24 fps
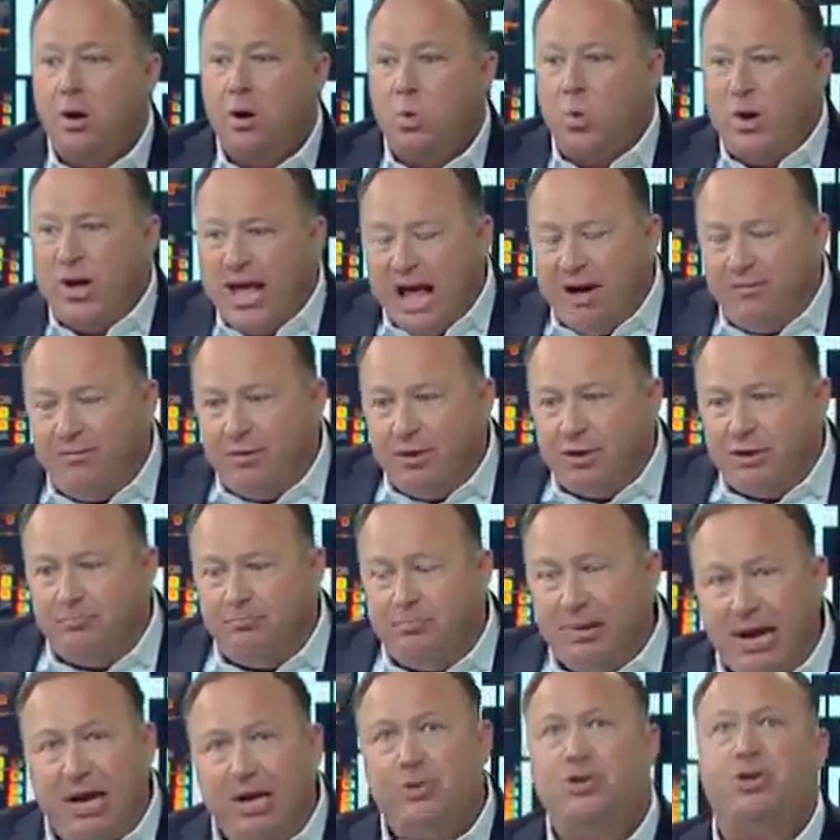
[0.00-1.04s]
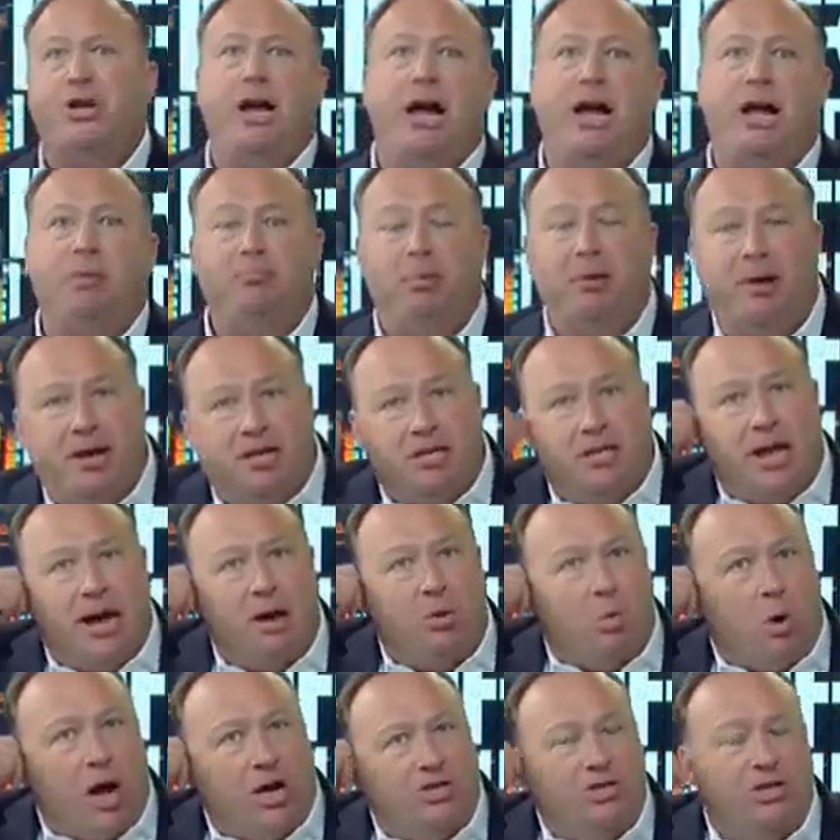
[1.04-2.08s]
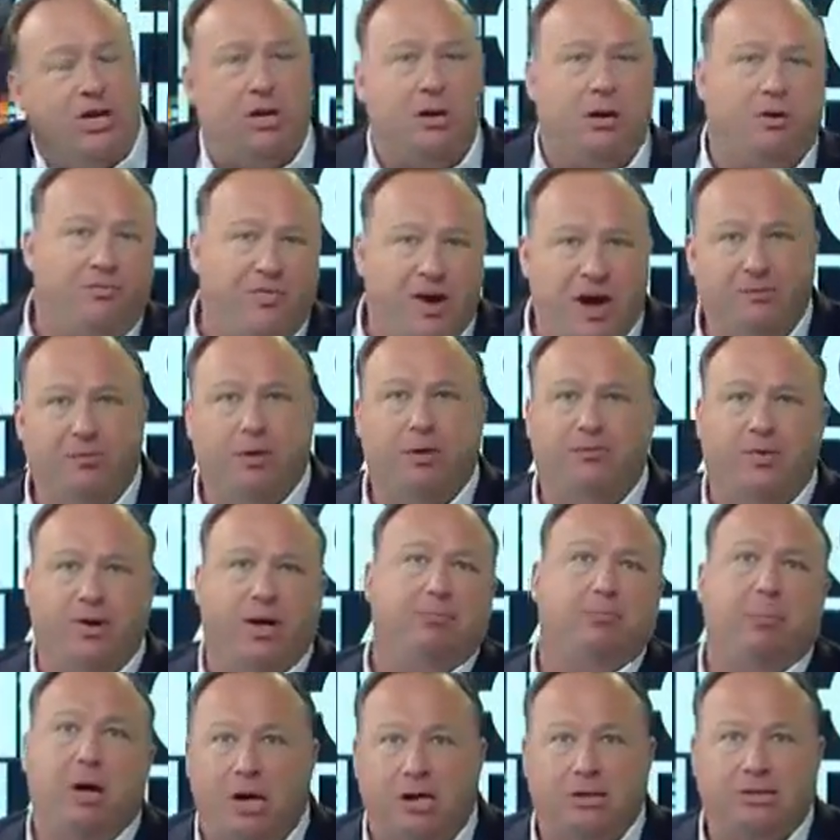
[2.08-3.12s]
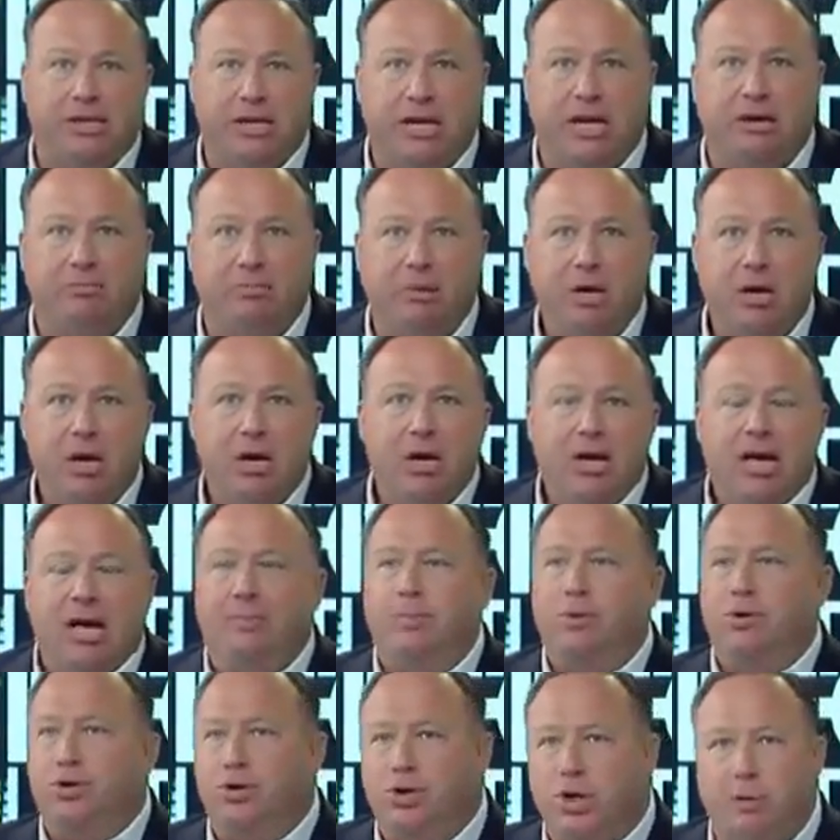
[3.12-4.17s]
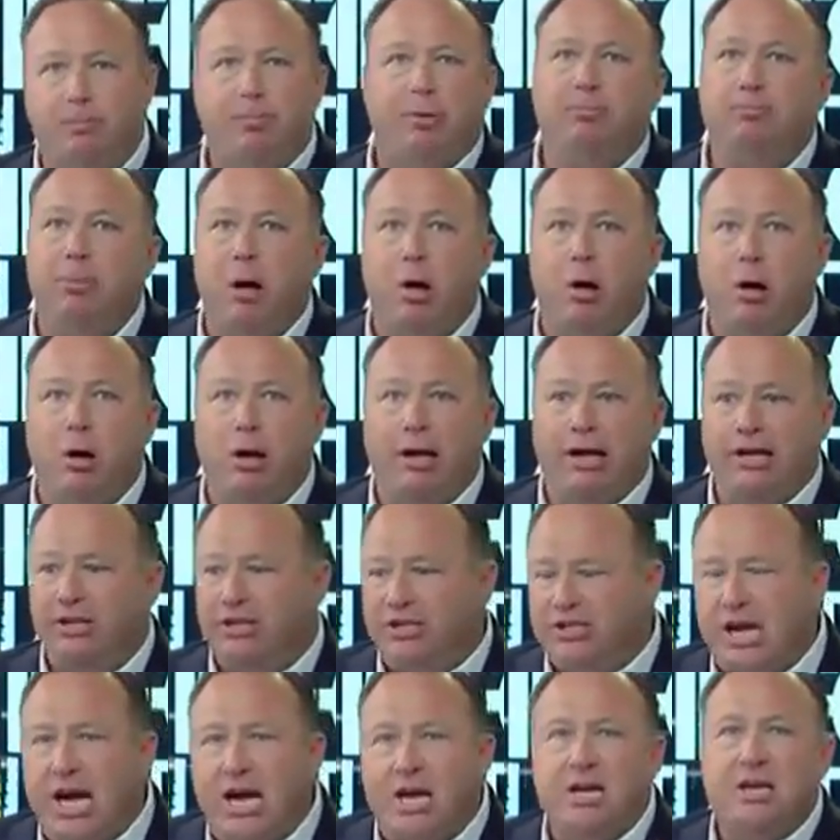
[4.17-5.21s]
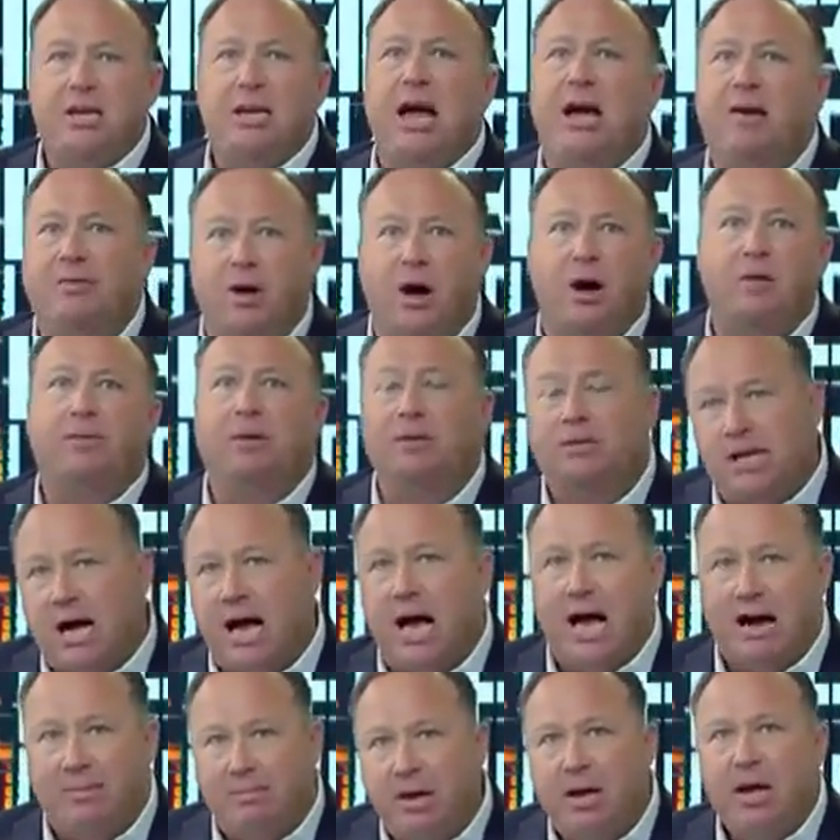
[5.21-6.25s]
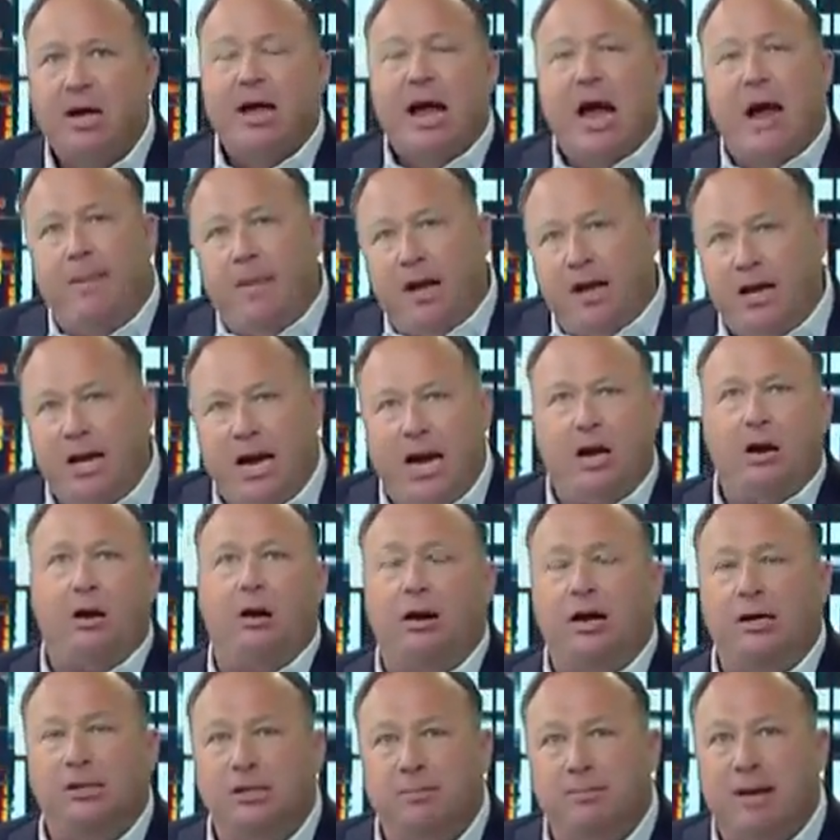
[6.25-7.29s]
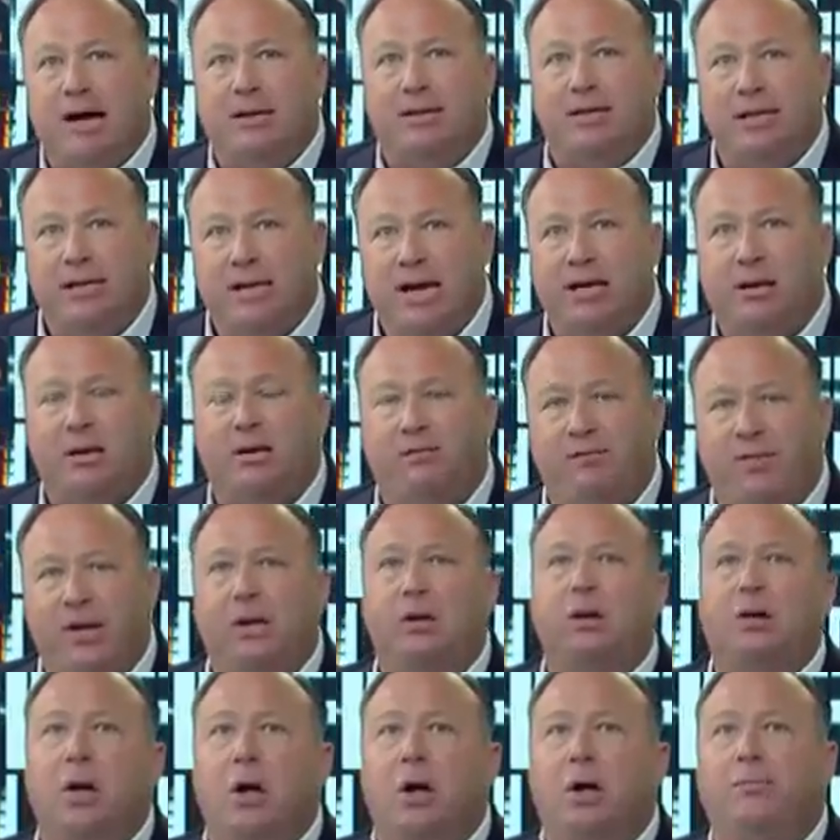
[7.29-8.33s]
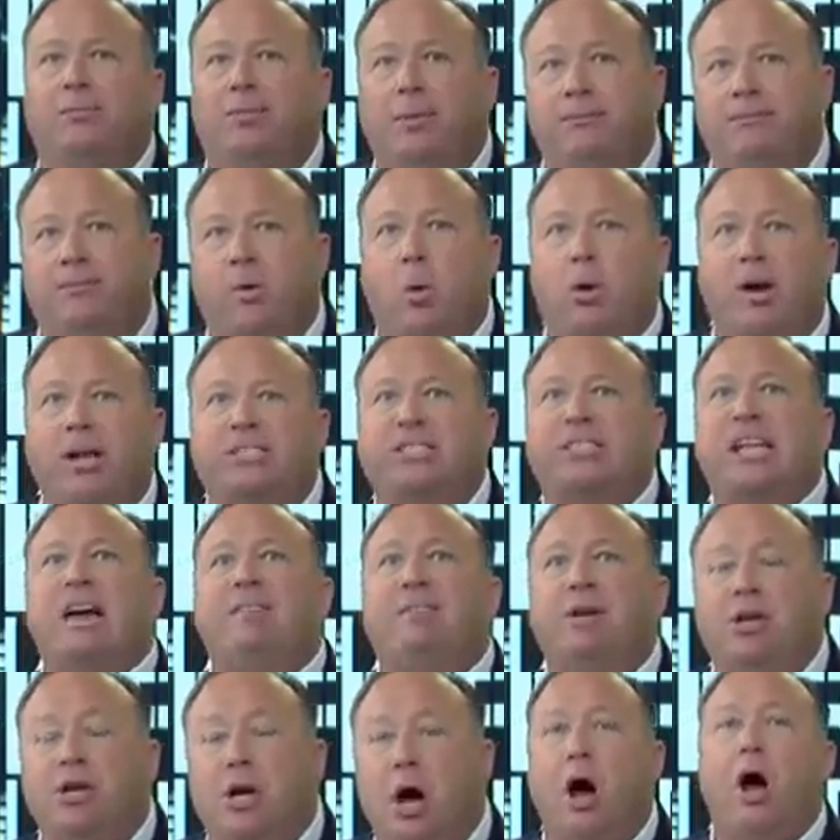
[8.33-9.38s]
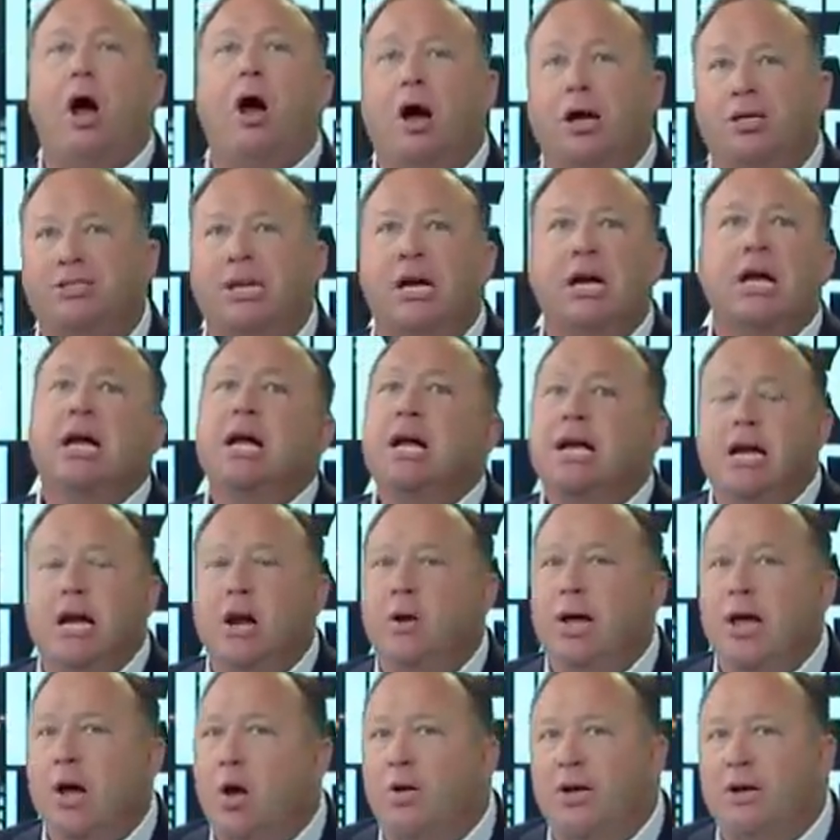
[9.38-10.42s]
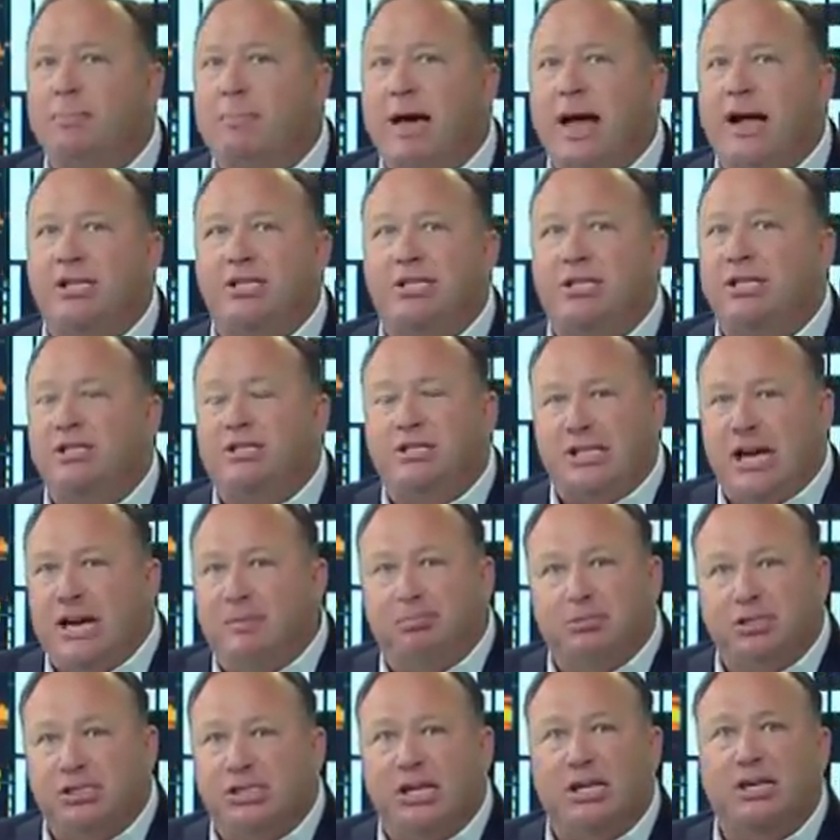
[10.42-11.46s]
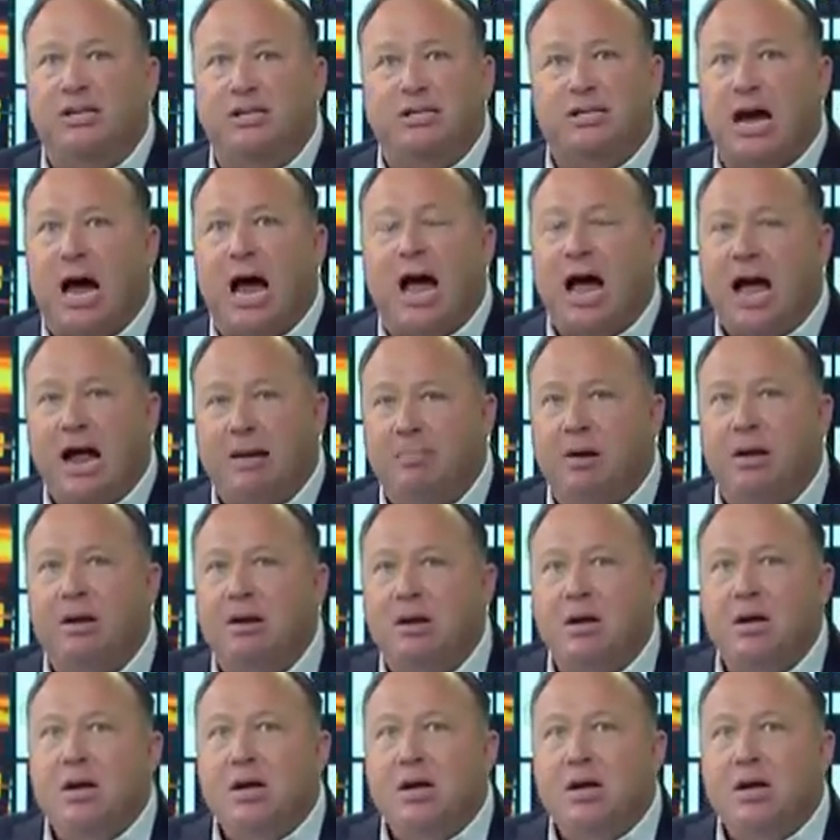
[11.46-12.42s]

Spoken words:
We have this beachhead, but it's like watching your favorite football team at the Super Bowl in sudden death overtime, and the kicker is about to kick the field goal from 47 yards. You know, he only makes this 10% of the time, and